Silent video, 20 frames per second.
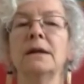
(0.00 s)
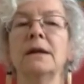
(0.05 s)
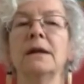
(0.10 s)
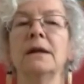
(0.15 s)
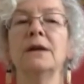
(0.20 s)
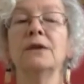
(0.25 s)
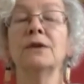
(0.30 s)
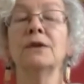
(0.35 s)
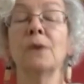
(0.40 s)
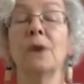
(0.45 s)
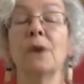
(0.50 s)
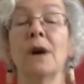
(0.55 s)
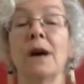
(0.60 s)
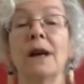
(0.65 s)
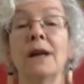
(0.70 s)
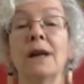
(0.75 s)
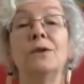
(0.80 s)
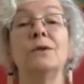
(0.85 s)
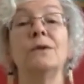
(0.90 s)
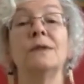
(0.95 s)
So I
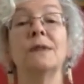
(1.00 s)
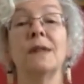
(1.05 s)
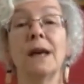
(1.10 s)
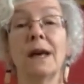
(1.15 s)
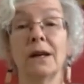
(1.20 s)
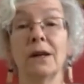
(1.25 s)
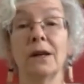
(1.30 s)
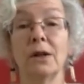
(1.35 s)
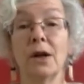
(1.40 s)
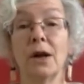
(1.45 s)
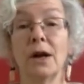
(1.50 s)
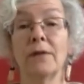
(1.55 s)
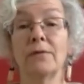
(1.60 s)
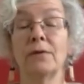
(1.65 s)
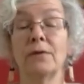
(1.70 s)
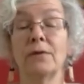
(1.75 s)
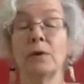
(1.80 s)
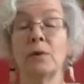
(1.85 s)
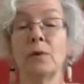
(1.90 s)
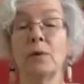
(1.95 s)
use that a lot
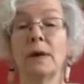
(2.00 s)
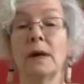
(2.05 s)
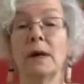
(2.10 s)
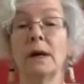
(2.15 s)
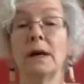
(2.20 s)
for when